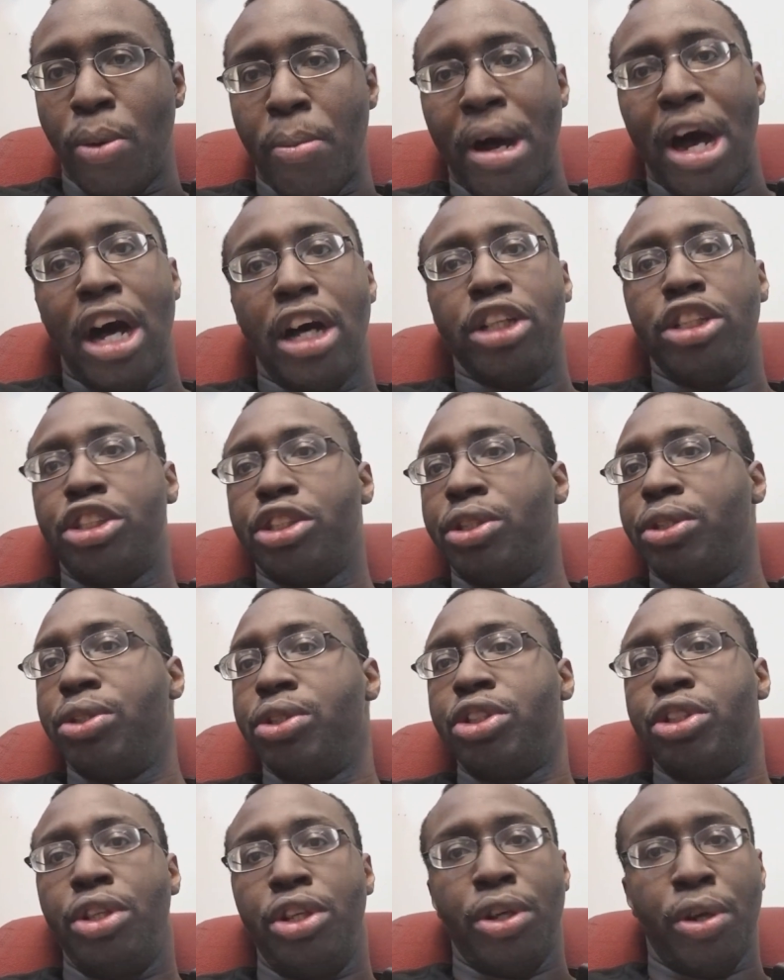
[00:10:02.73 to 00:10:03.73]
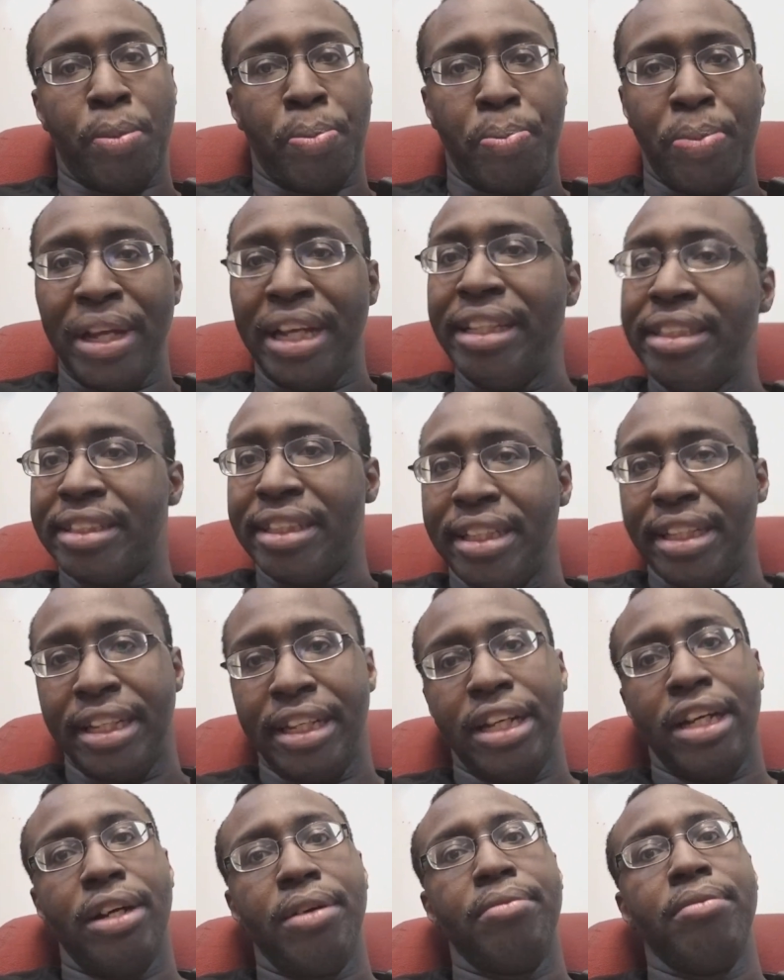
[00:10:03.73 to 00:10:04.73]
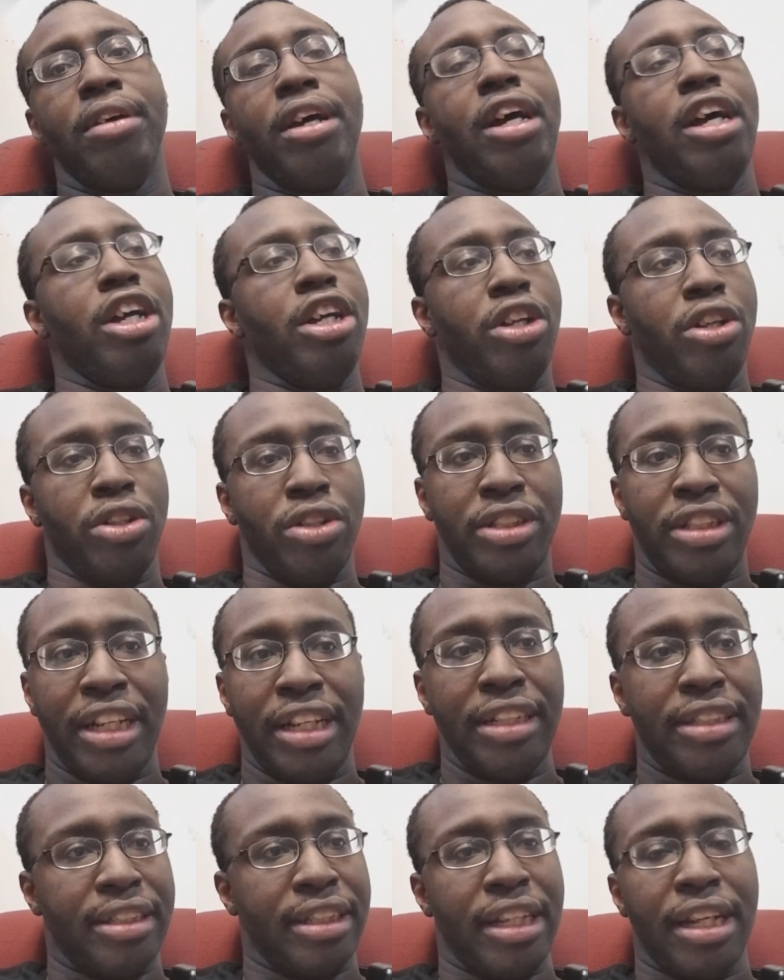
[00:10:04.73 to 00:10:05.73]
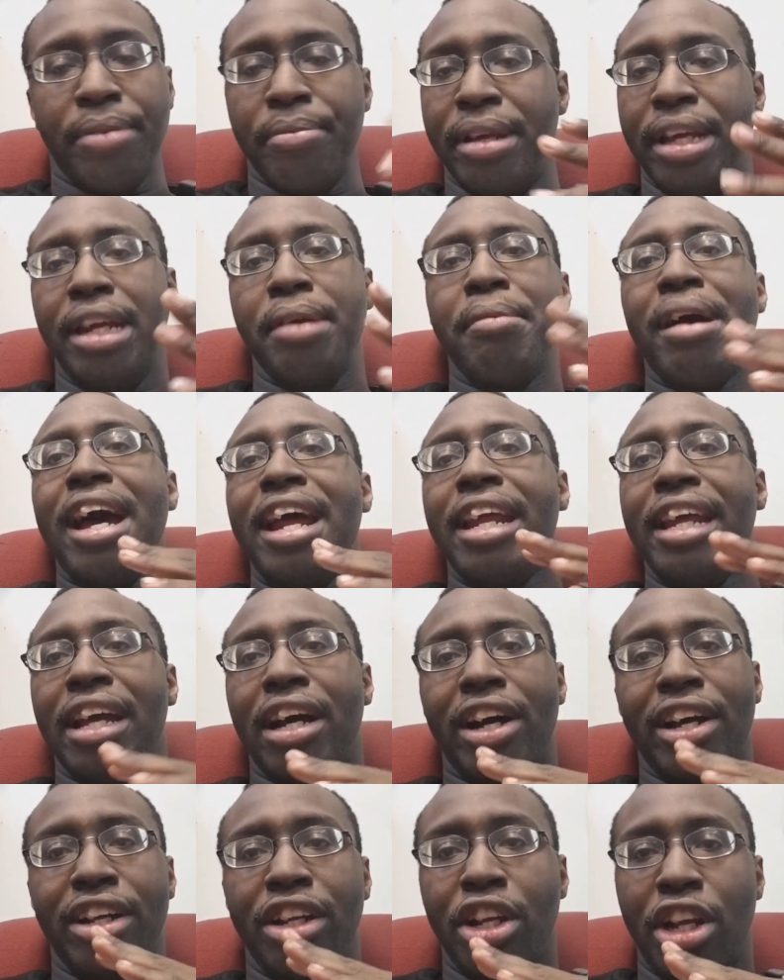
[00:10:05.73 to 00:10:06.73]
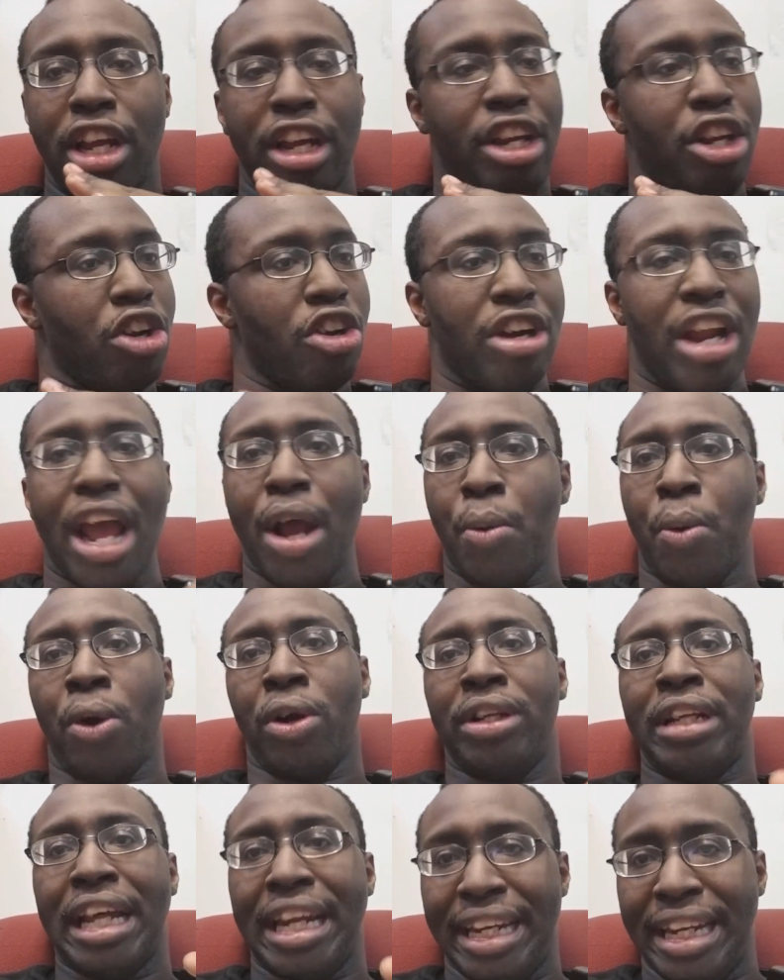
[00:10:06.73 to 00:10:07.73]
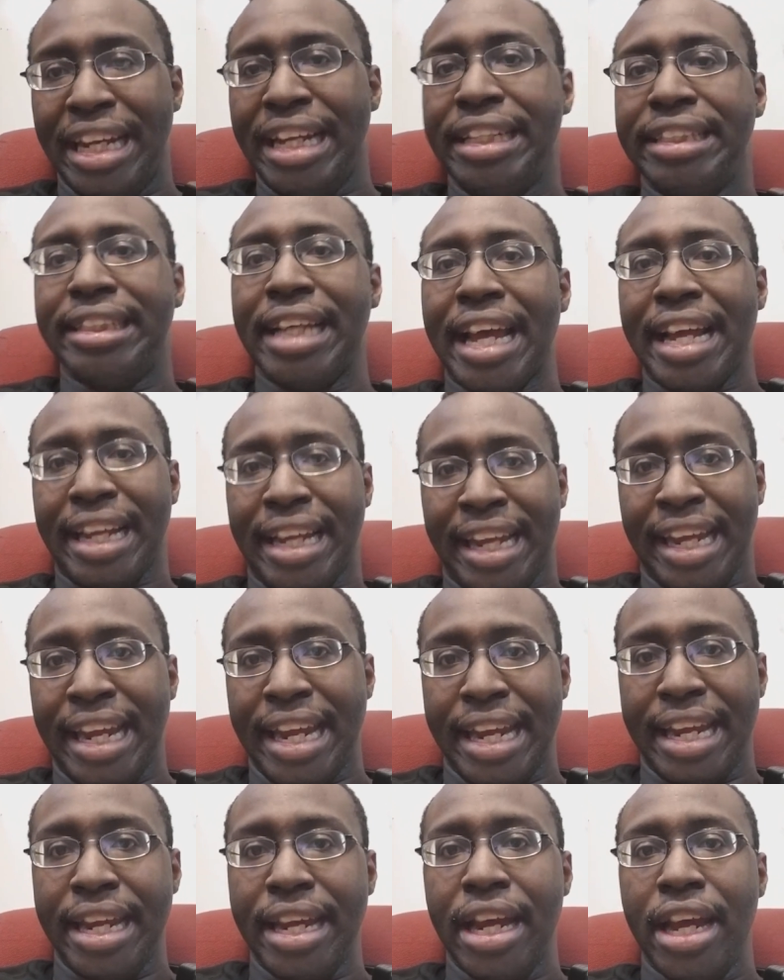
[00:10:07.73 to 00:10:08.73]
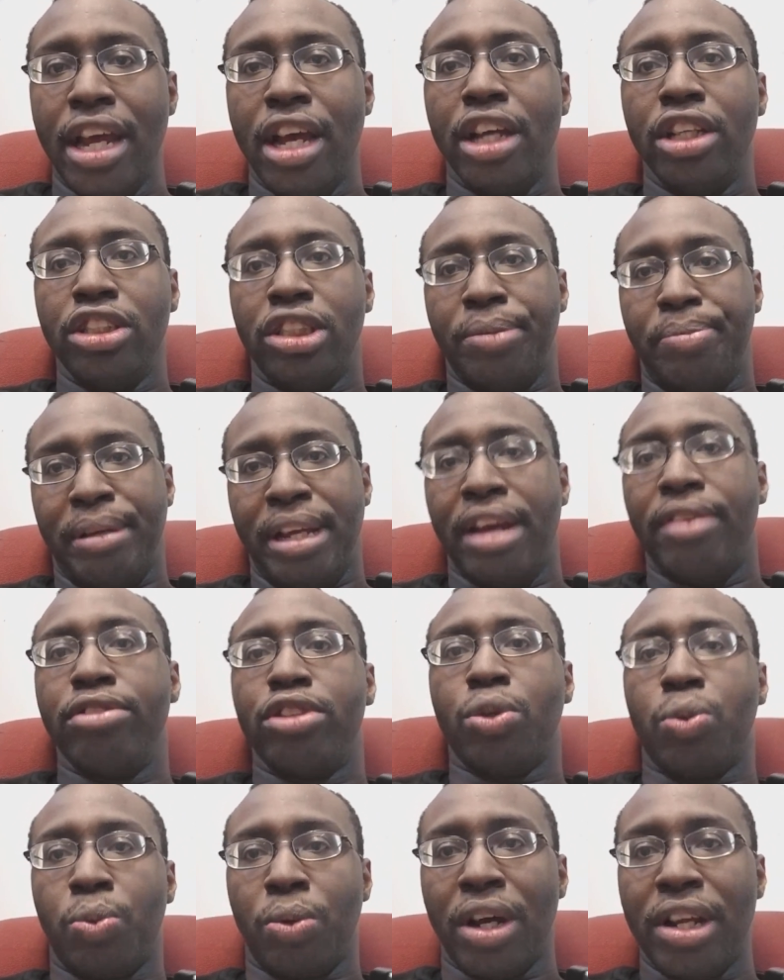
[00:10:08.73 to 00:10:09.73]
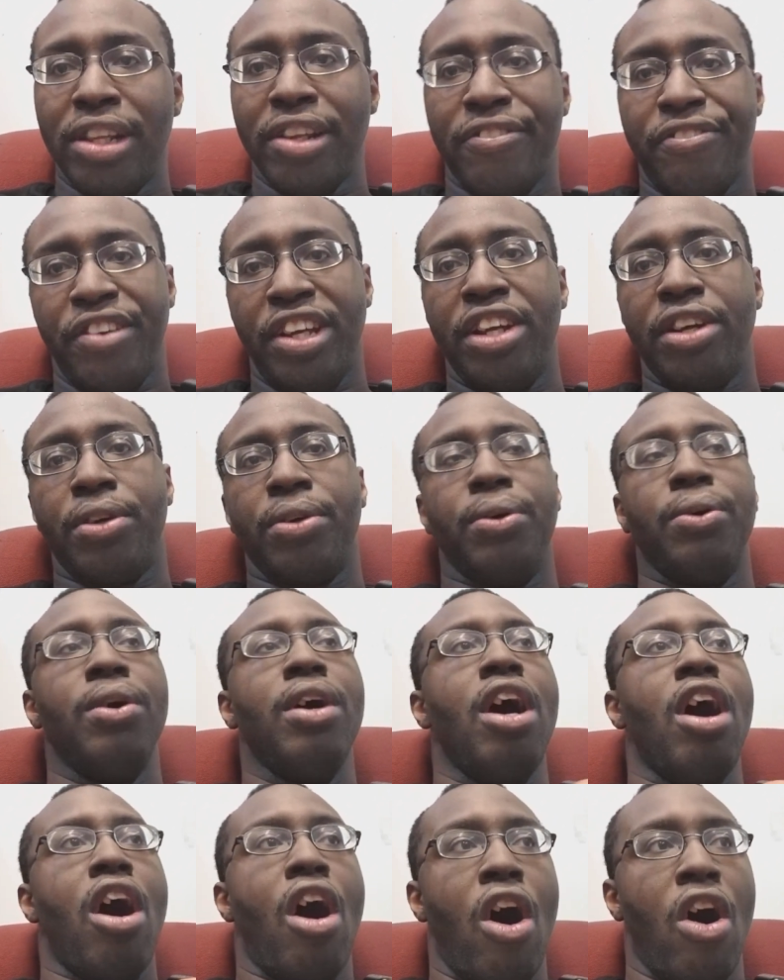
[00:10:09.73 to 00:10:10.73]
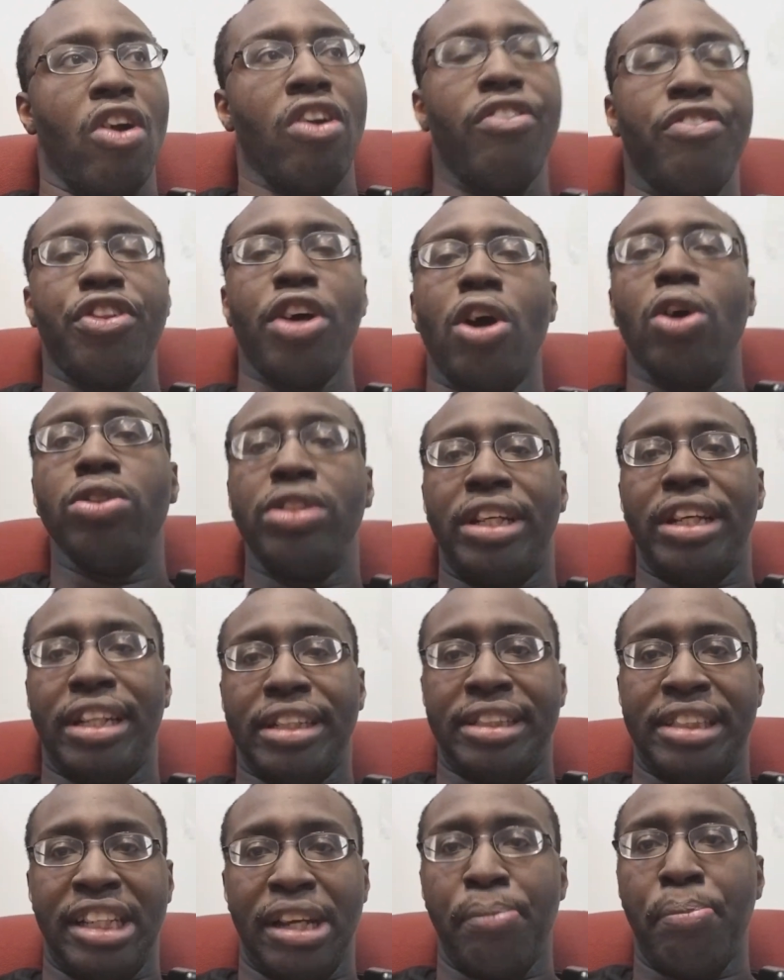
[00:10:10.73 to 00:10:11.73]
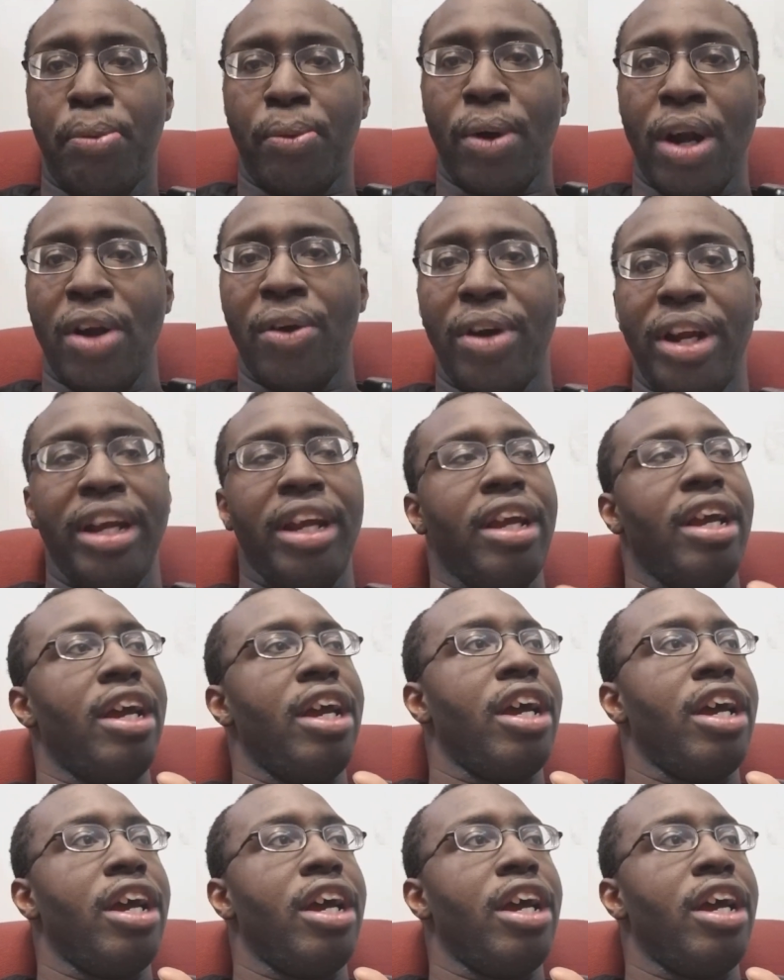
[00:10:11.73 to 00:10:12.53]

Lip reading: module, to your PCM, your TCM, anybody in your network that needs that key to be able to run the vehicle. All of those get a temporary,